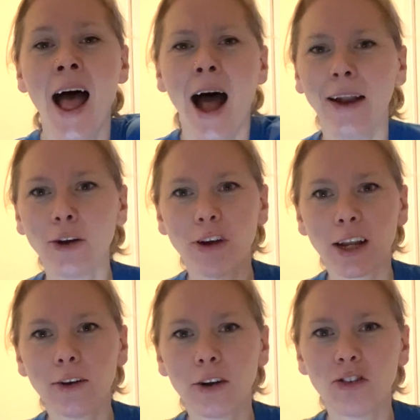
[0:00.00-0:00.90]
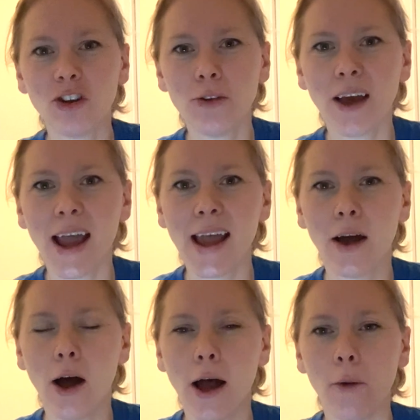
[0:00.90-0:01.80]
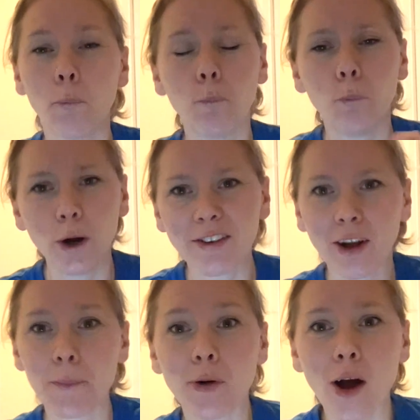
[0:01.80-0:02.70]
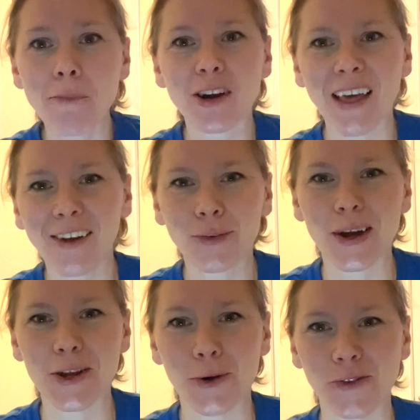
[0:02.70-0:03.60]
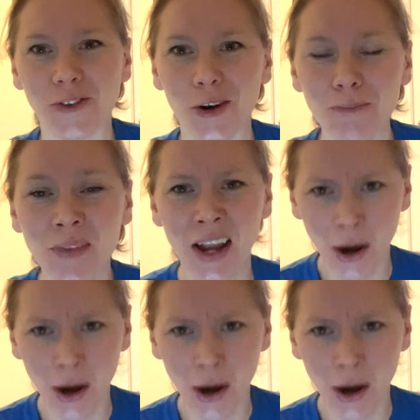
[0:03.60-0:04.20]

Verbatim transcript: And I recognise you there. Oh, Woodside Primary, that's where you're from.